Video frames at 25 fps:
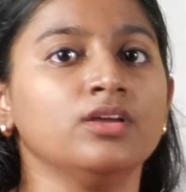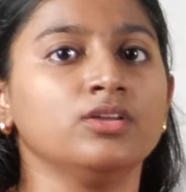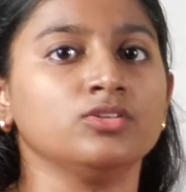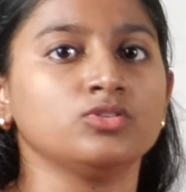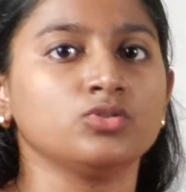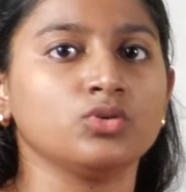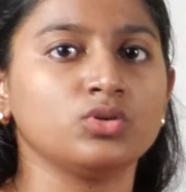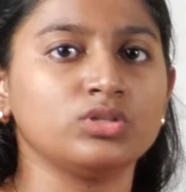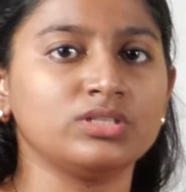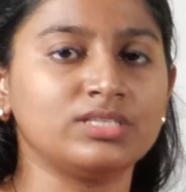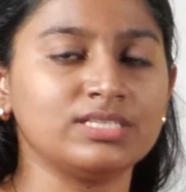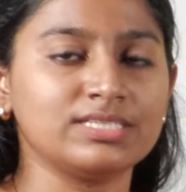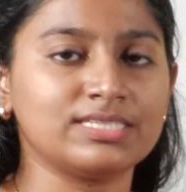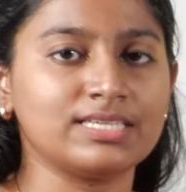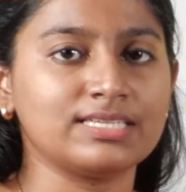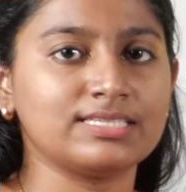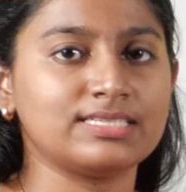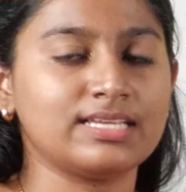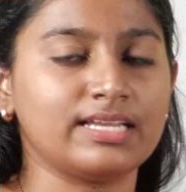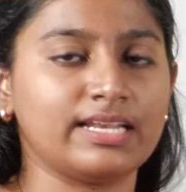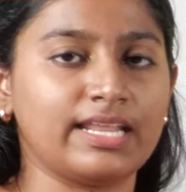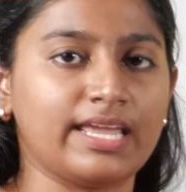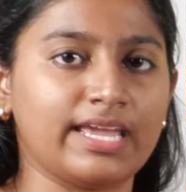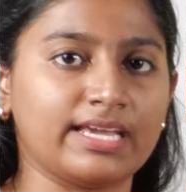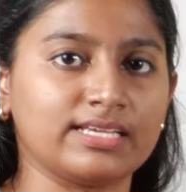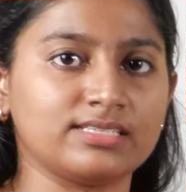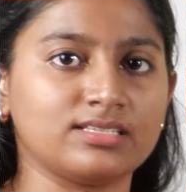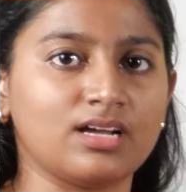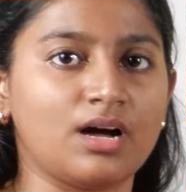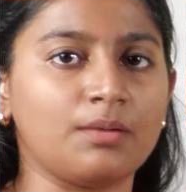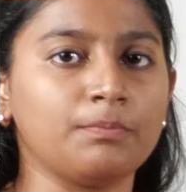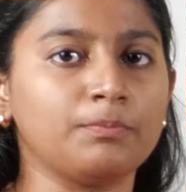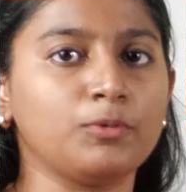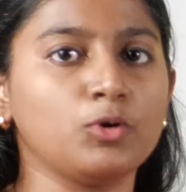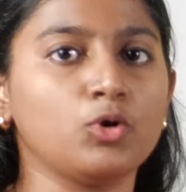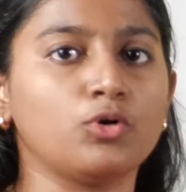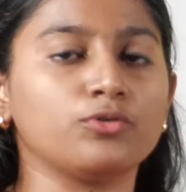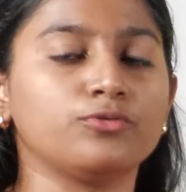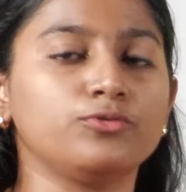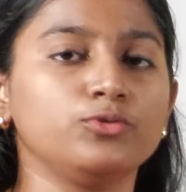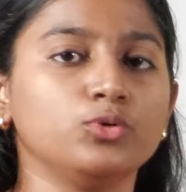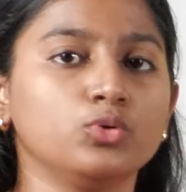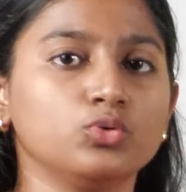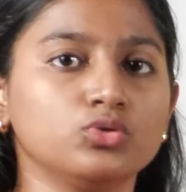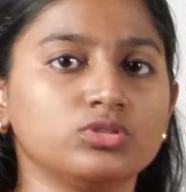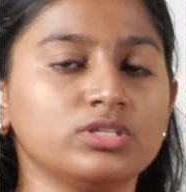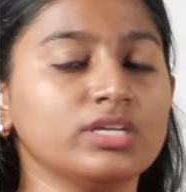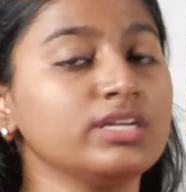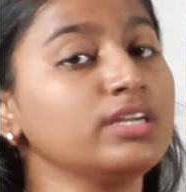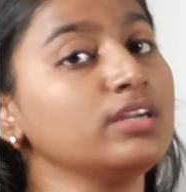So this is an example of
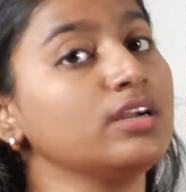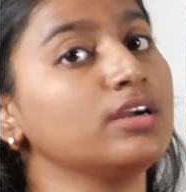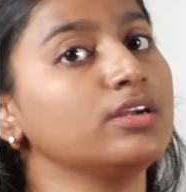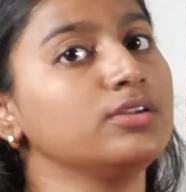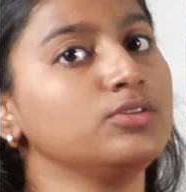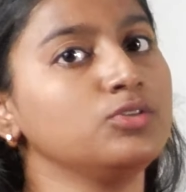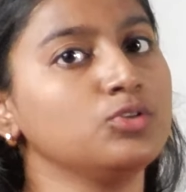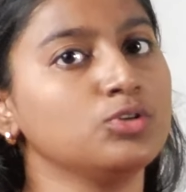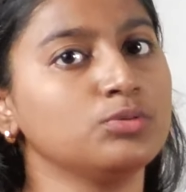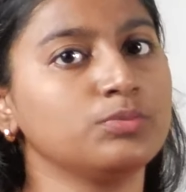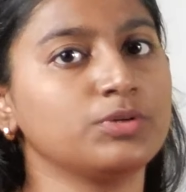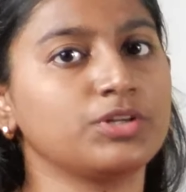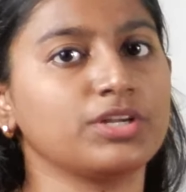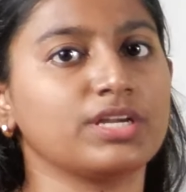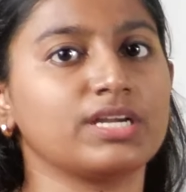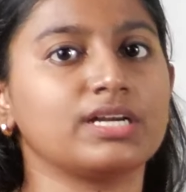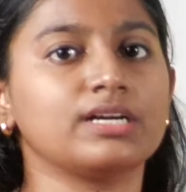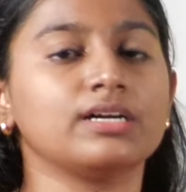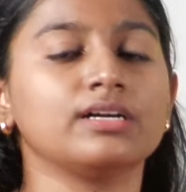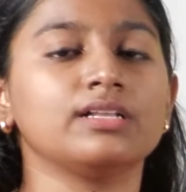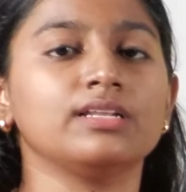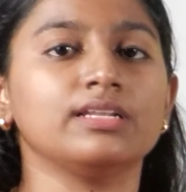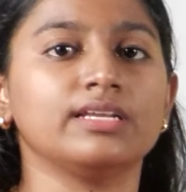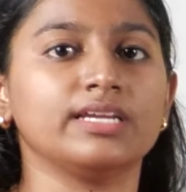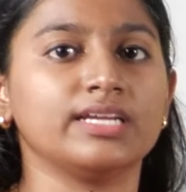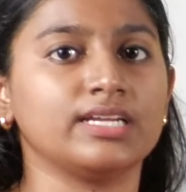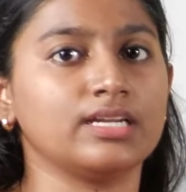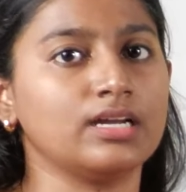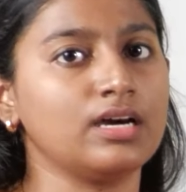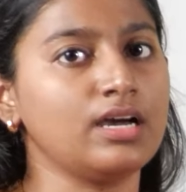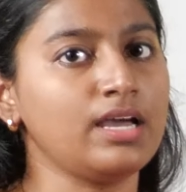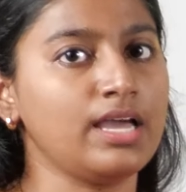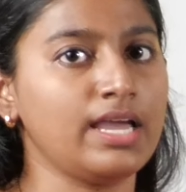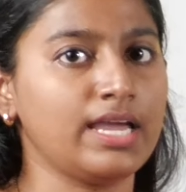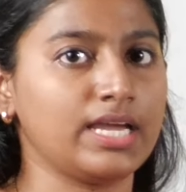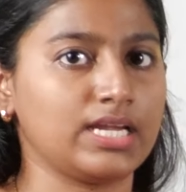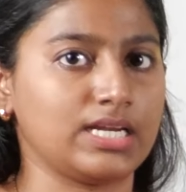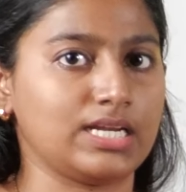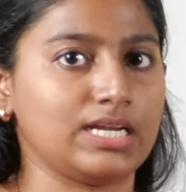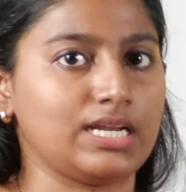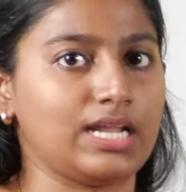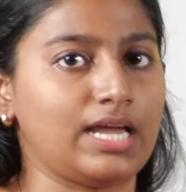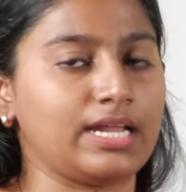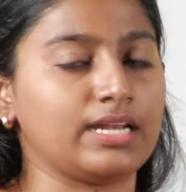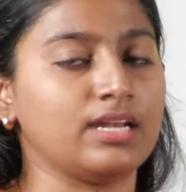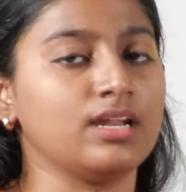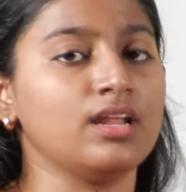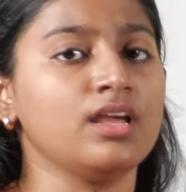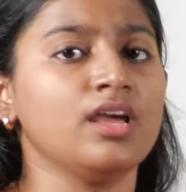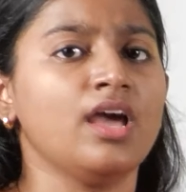using numerical in a
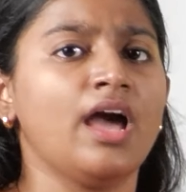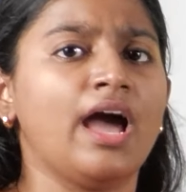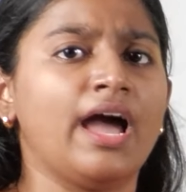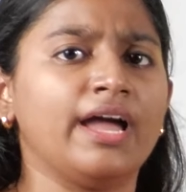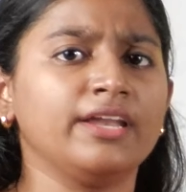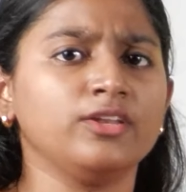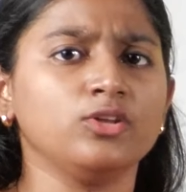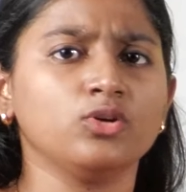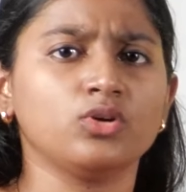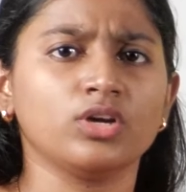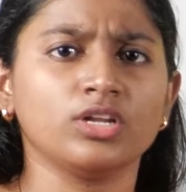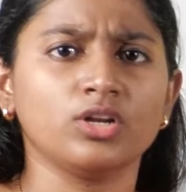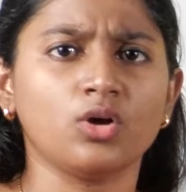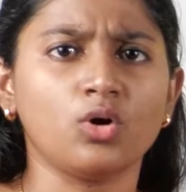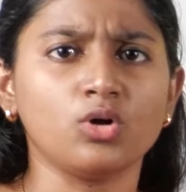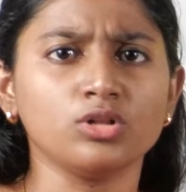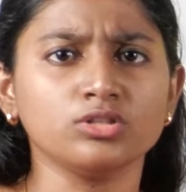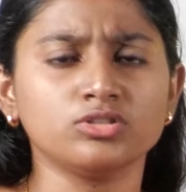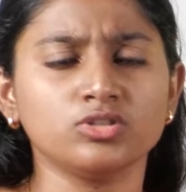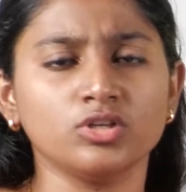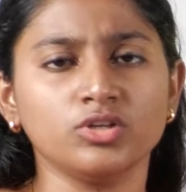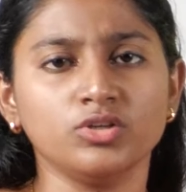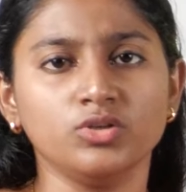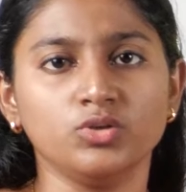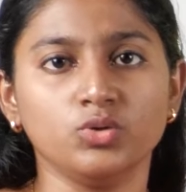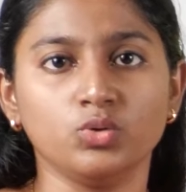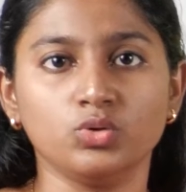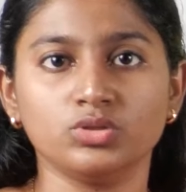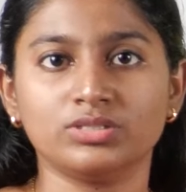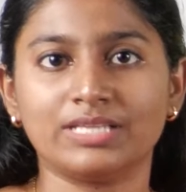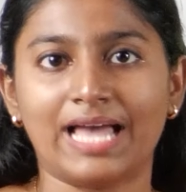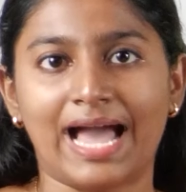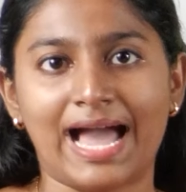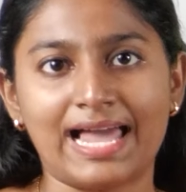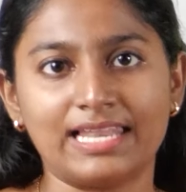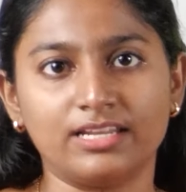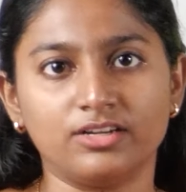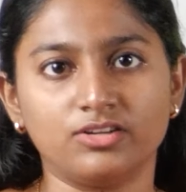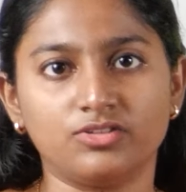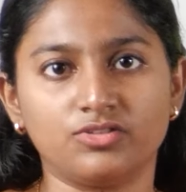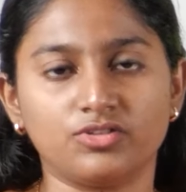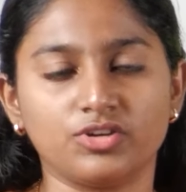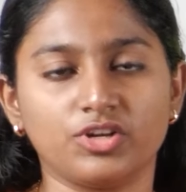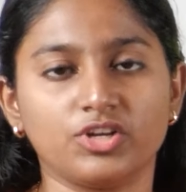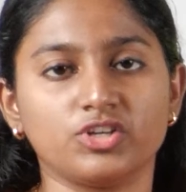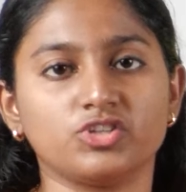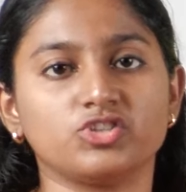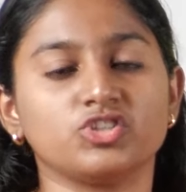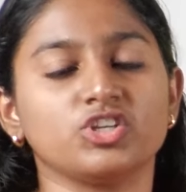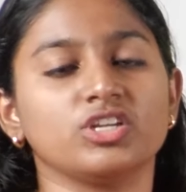headline. And you can also use
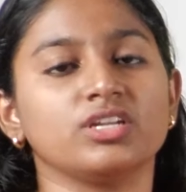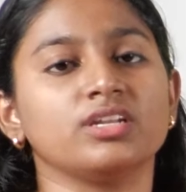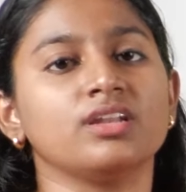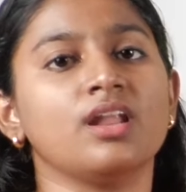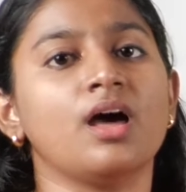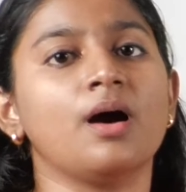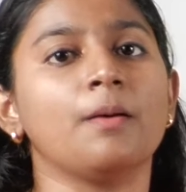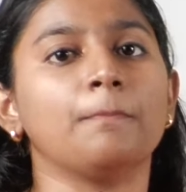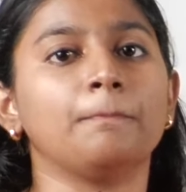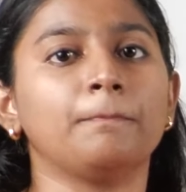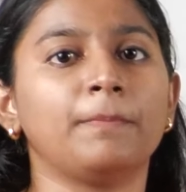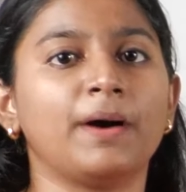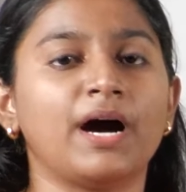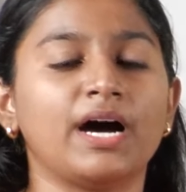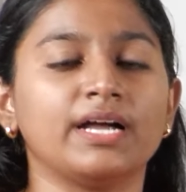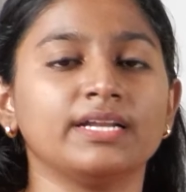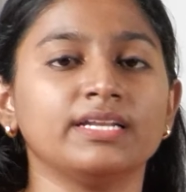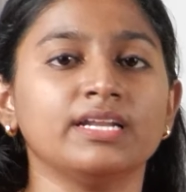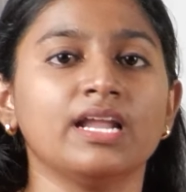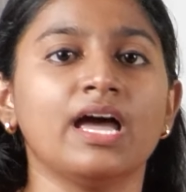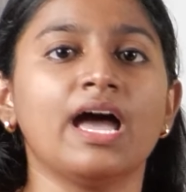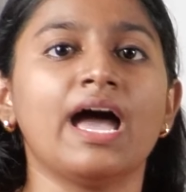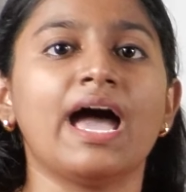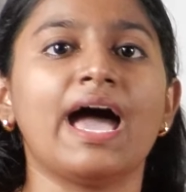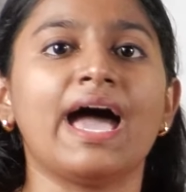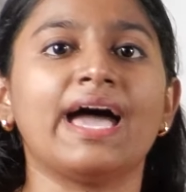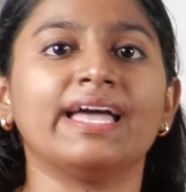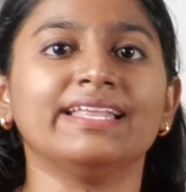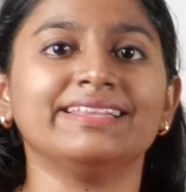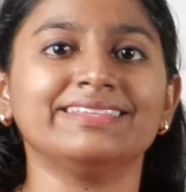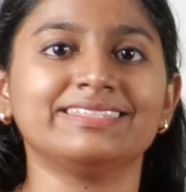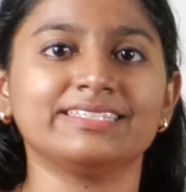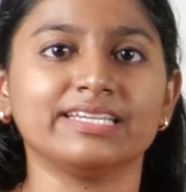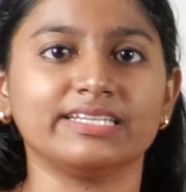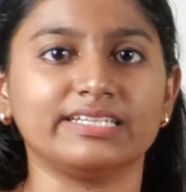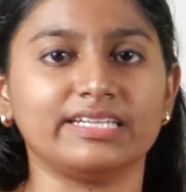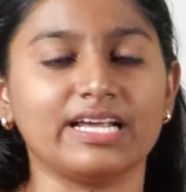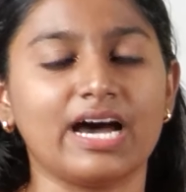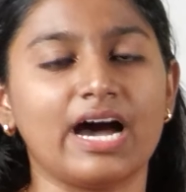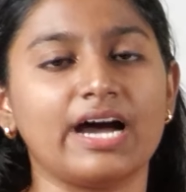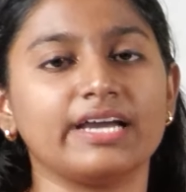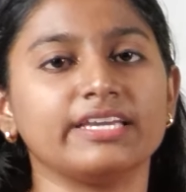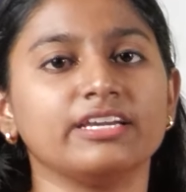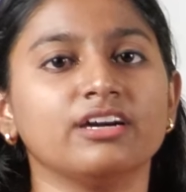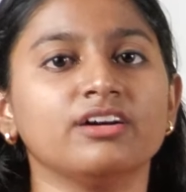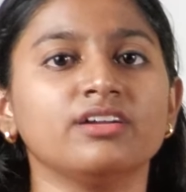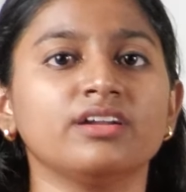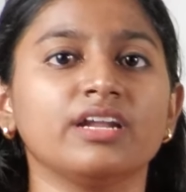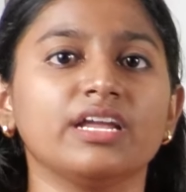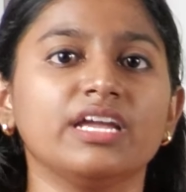alliteration, pun and
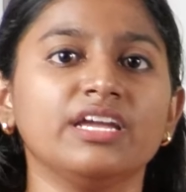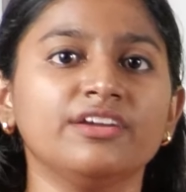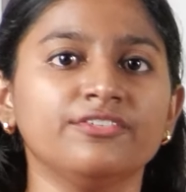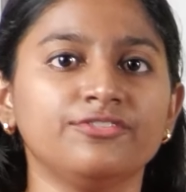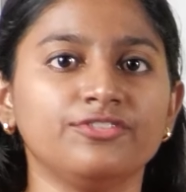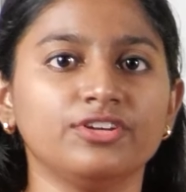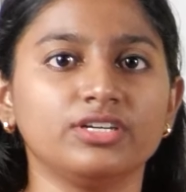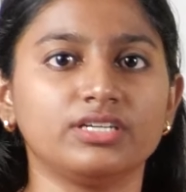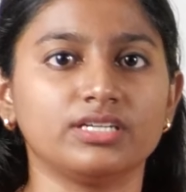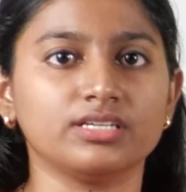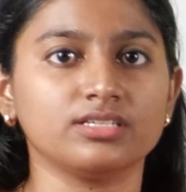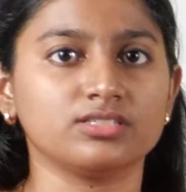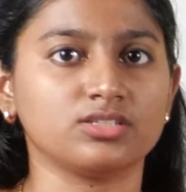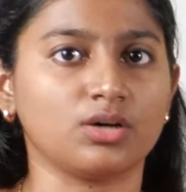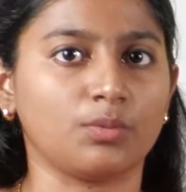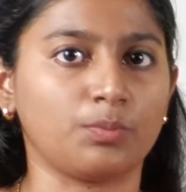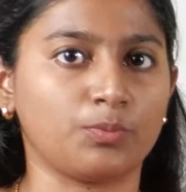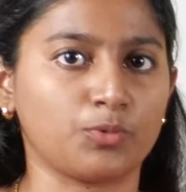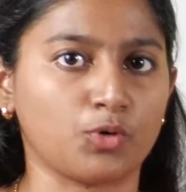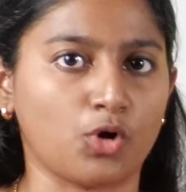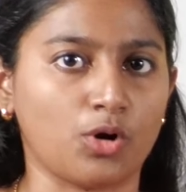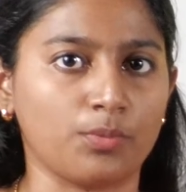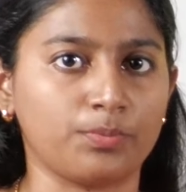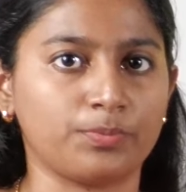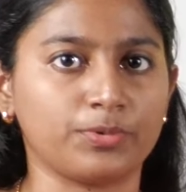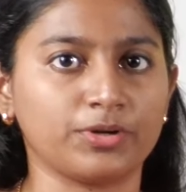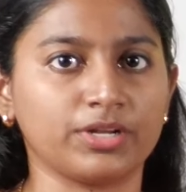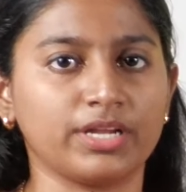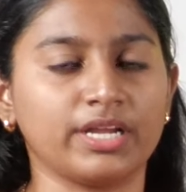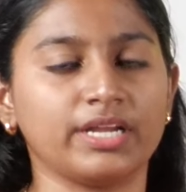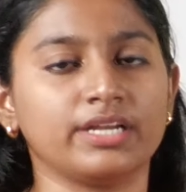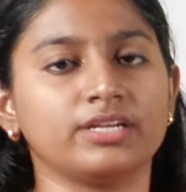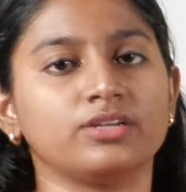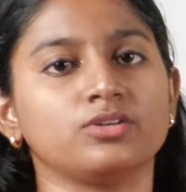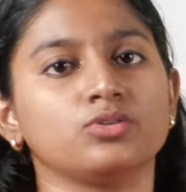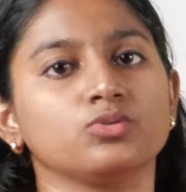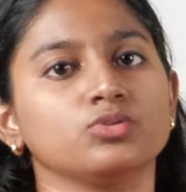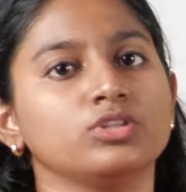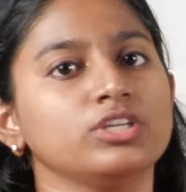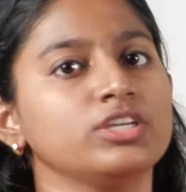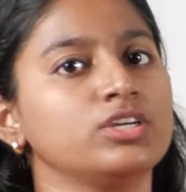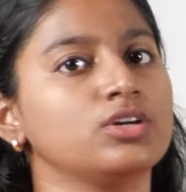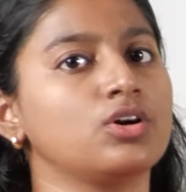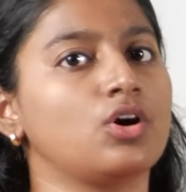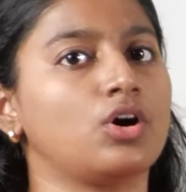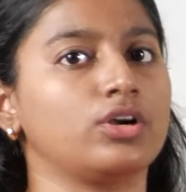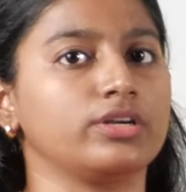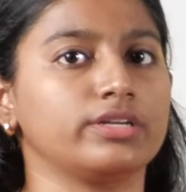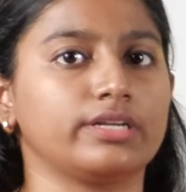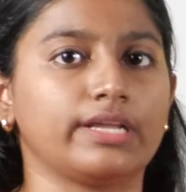satire if it is appropriate to the
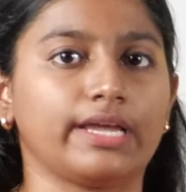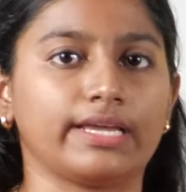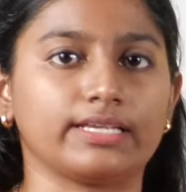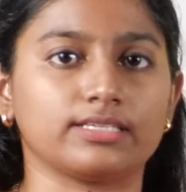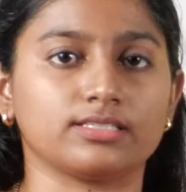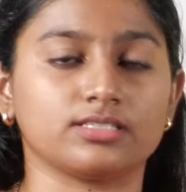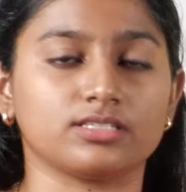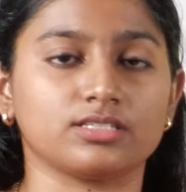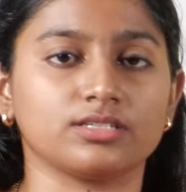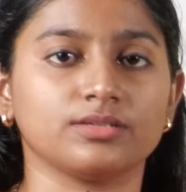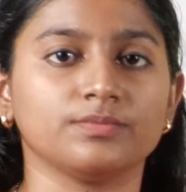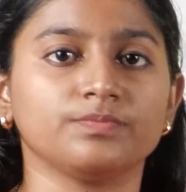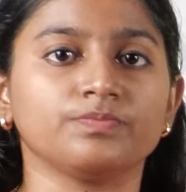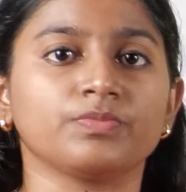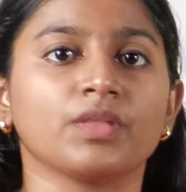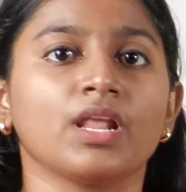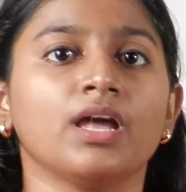context.